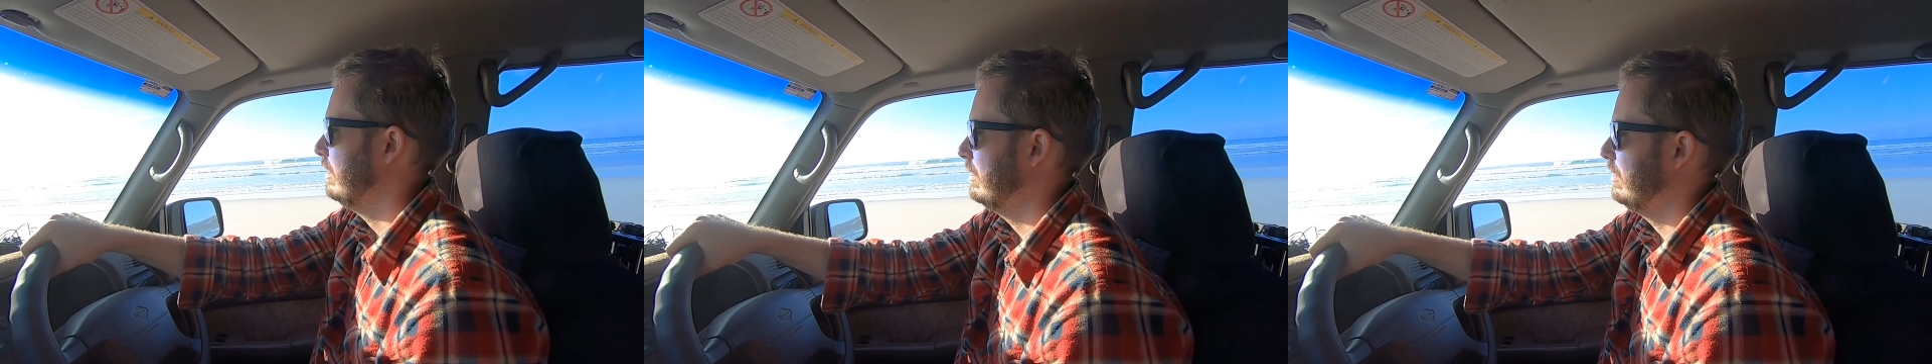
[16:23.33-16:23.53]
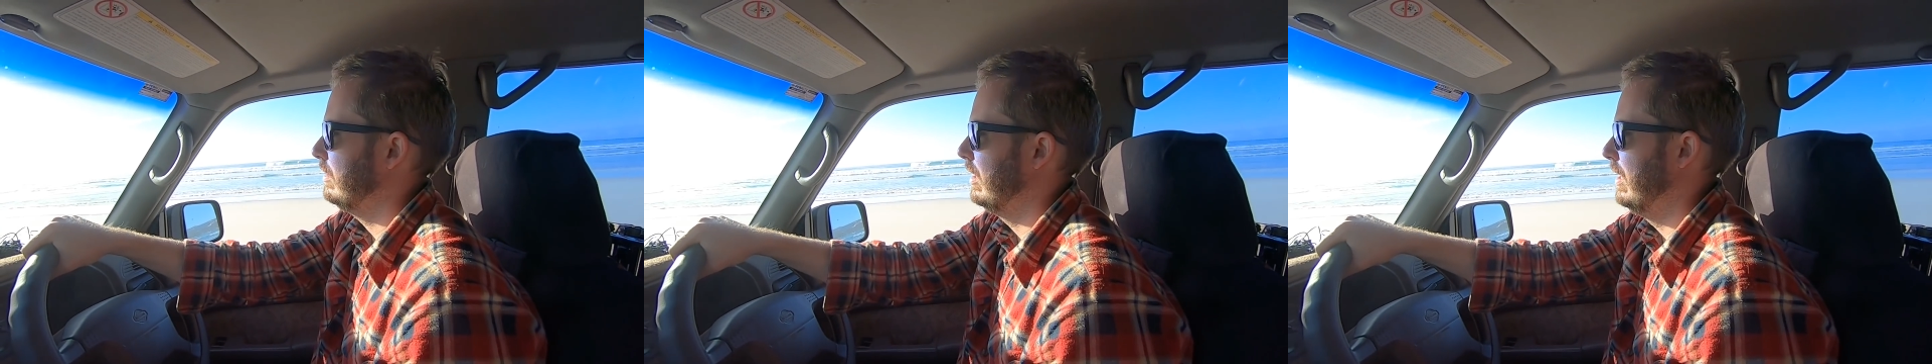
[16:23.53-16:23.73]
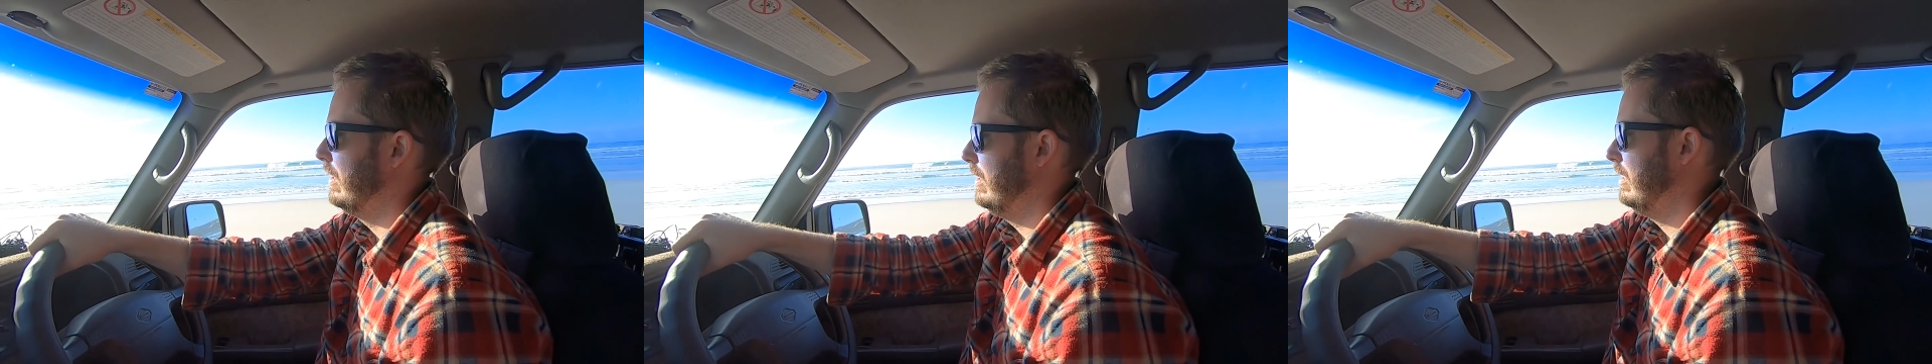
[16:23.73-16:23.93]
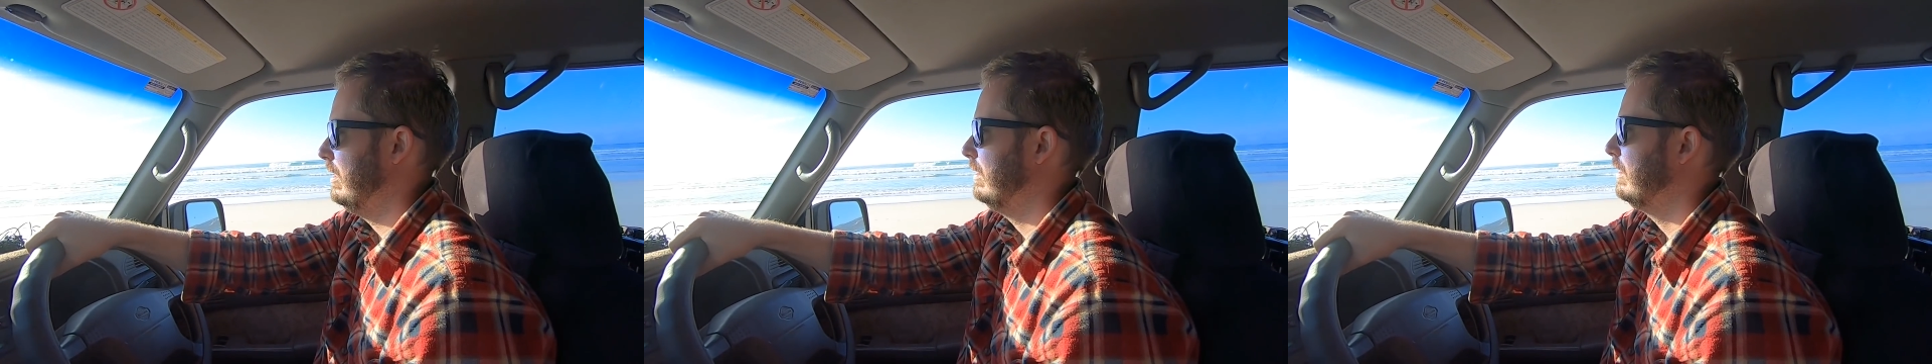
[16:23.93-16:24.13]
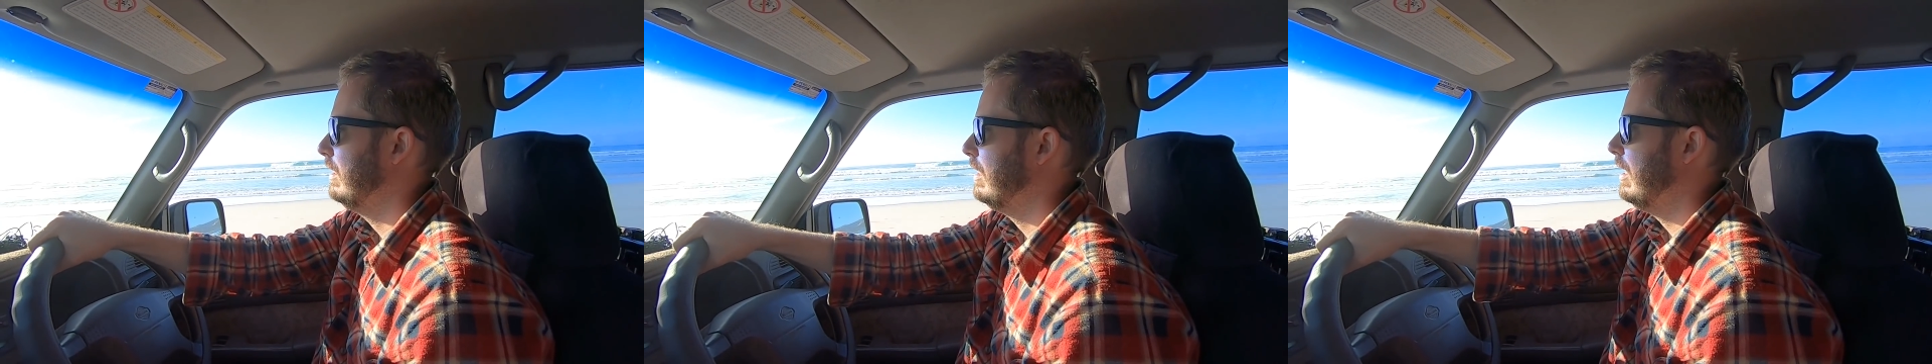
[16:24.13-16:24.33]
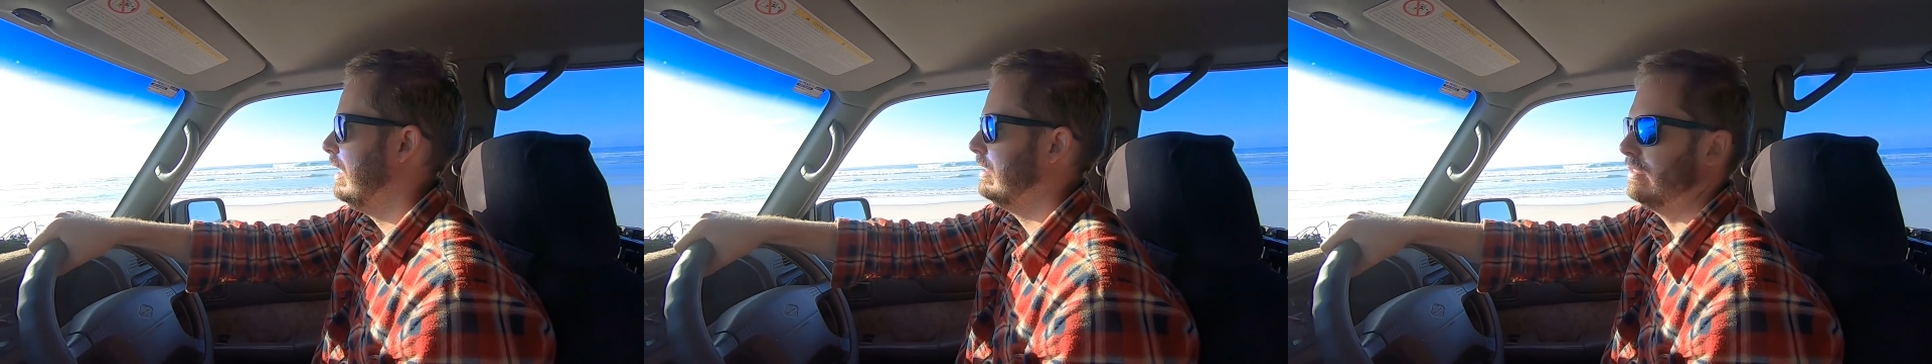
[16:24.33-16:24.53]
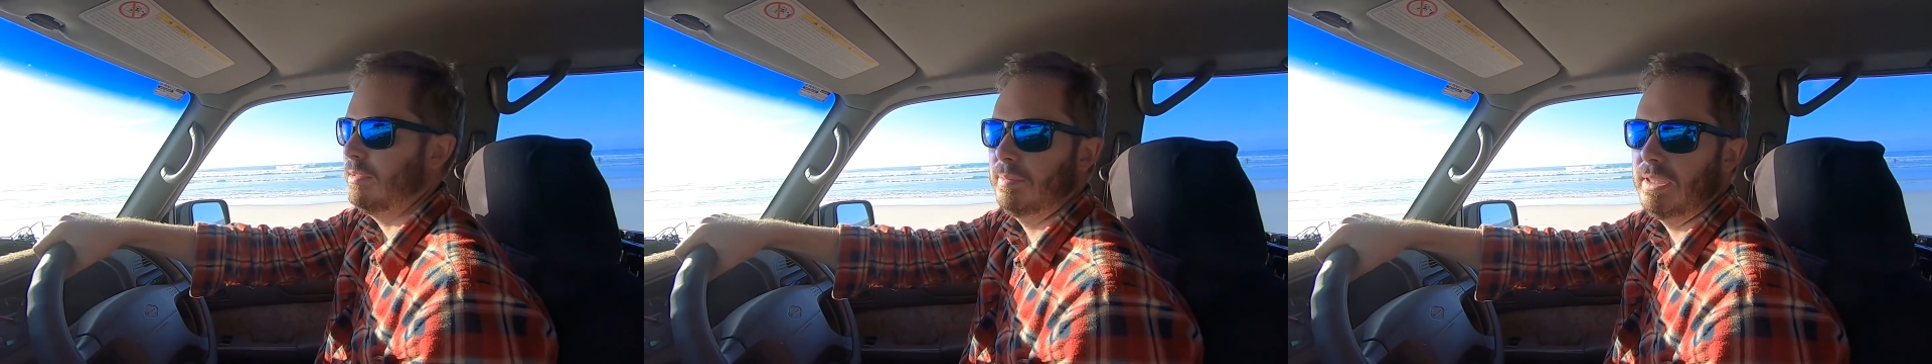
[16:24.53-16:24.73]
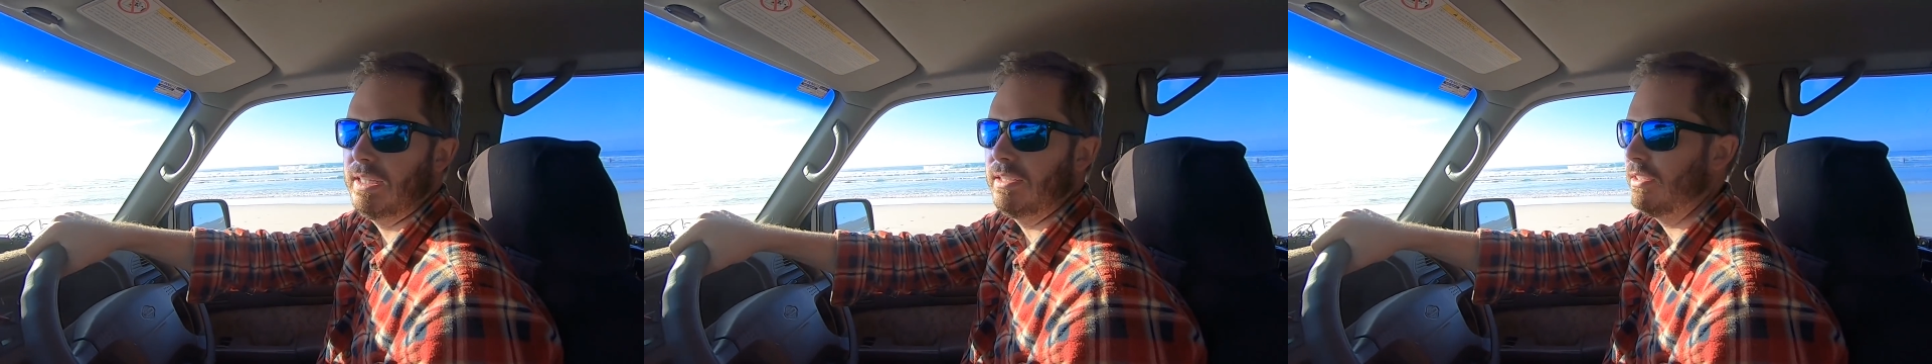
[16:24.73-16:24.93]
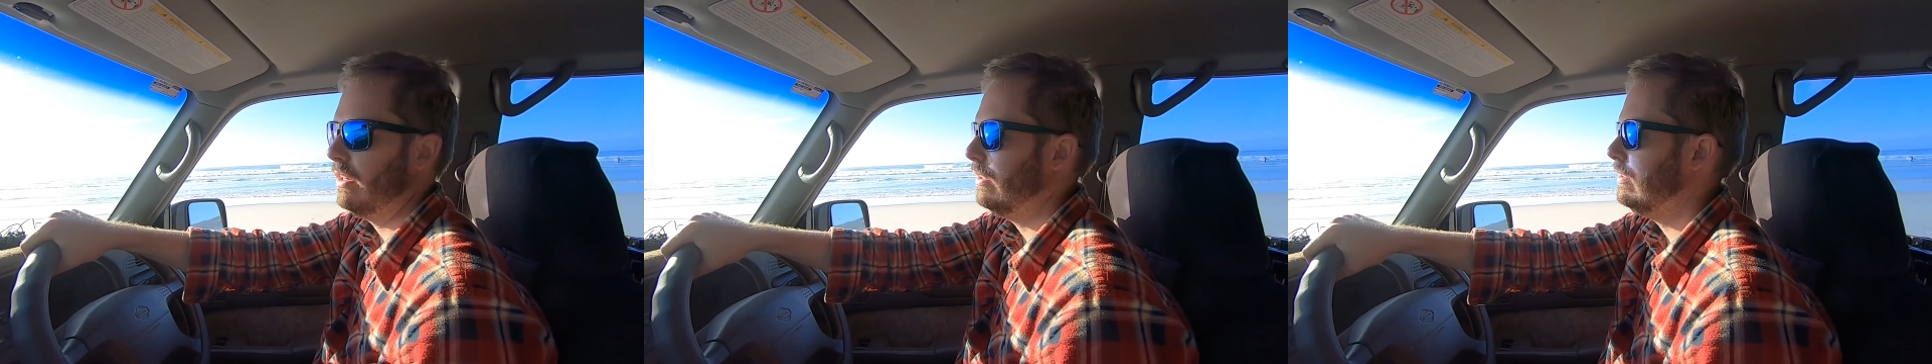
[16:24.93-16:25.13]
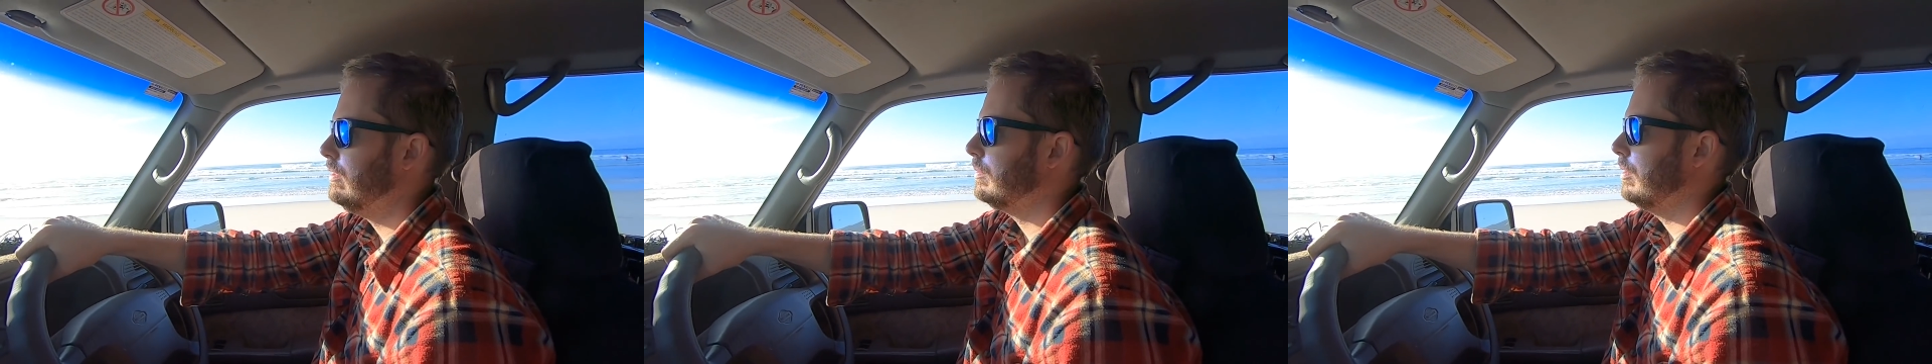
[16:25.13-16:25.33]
So, as the plan goes,